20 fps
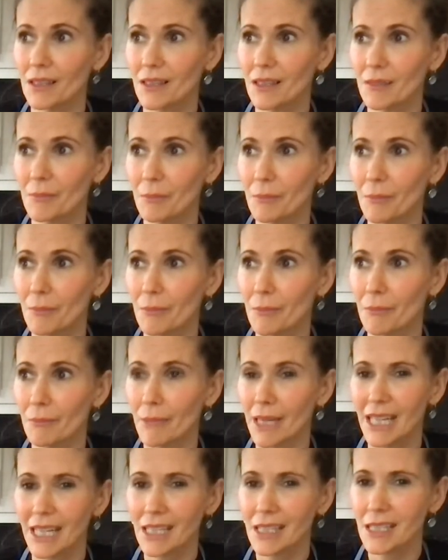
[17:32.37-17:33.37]

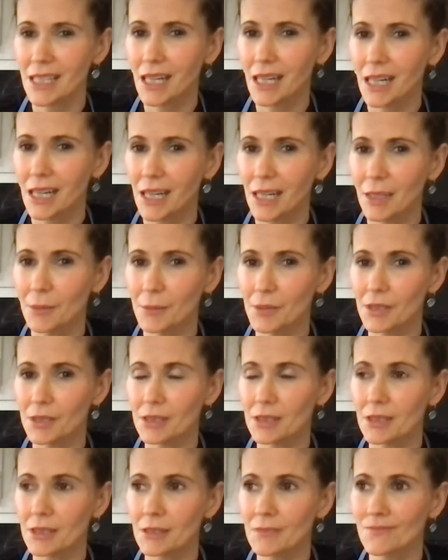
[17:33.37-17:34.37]
Many
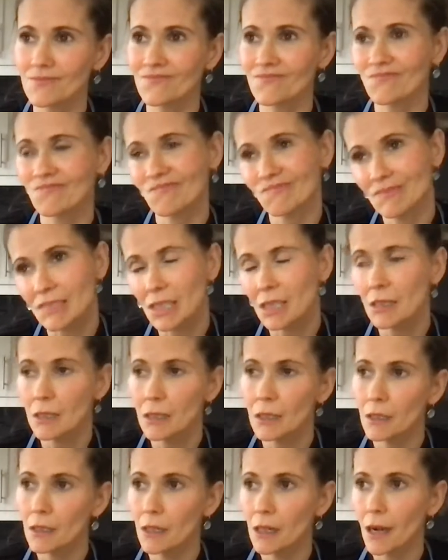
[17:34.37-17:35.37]
times,
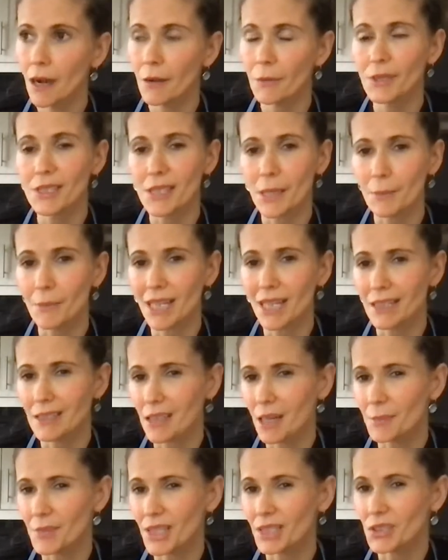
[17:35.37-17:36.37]
I will say
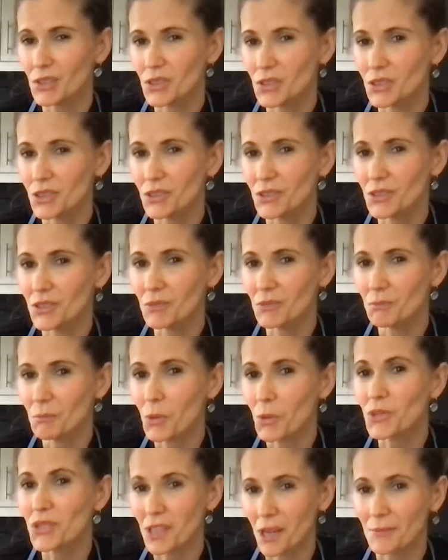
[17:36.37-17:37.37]

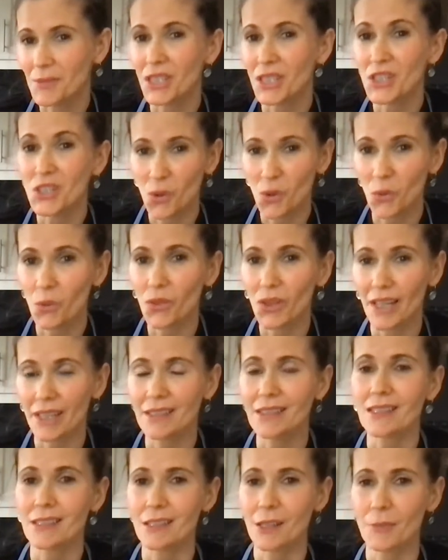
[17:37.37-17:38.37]
most times I don't like
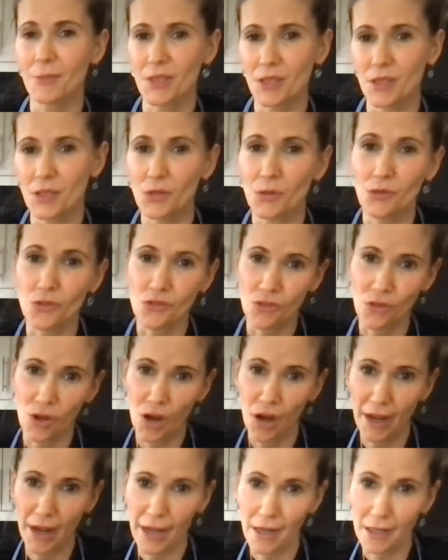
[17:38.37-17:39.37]
to substitute
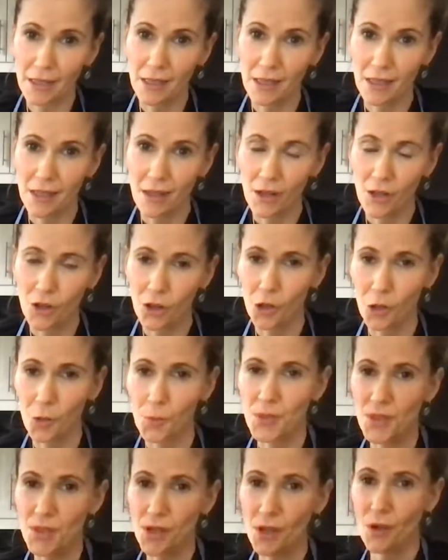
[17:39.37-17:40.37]
dried
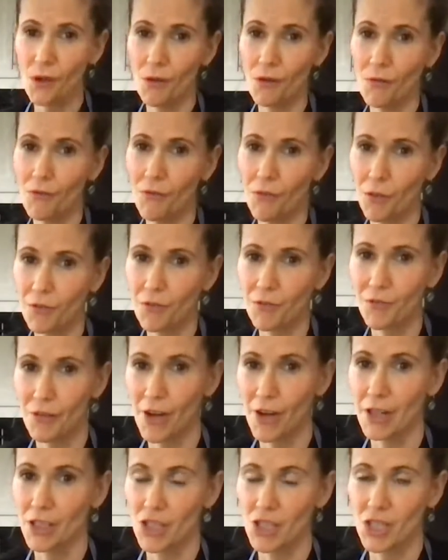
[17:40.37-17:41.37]
herbs for
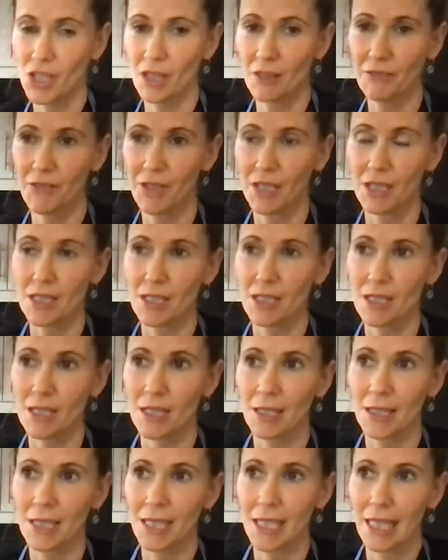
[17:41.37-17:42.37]
fresh if it's
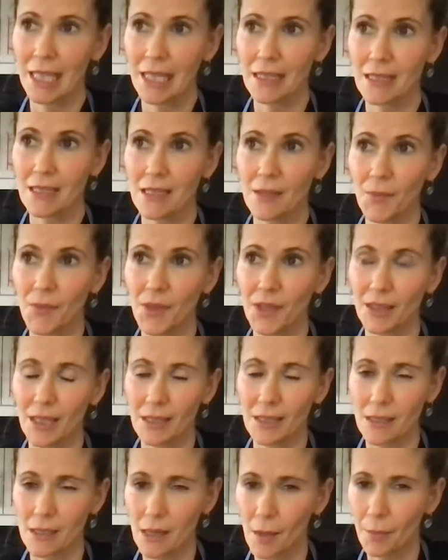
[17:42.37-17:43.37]
in something
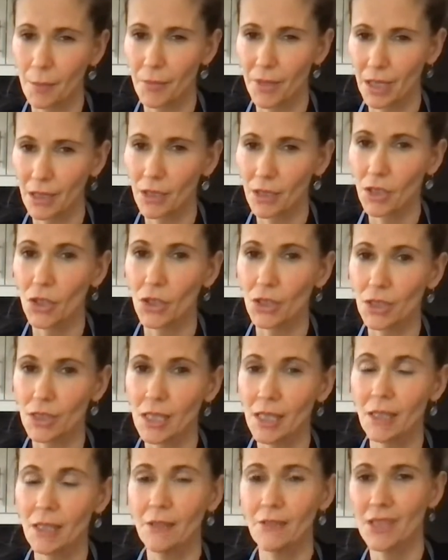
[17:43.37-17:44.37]
that's not being cooked.
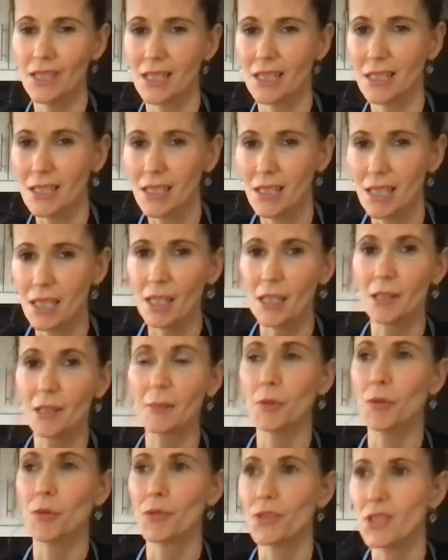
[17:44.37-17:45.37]
It's a dip
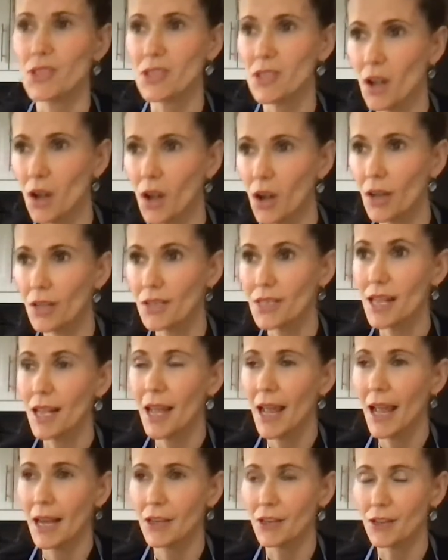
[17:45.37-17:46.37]
or sauce
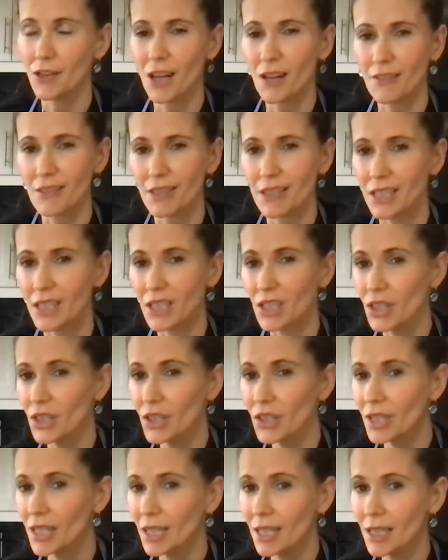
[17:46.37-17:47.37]
and you're not really
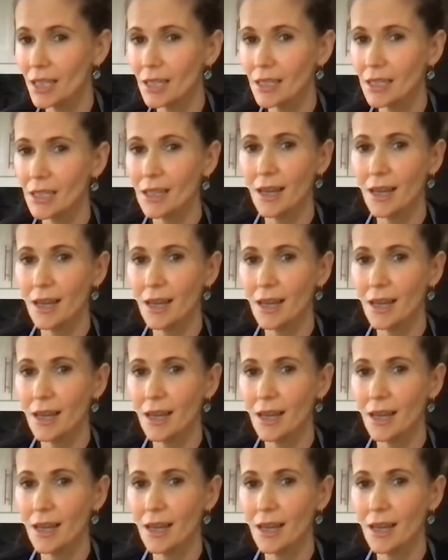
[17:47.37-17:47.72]
cooking it,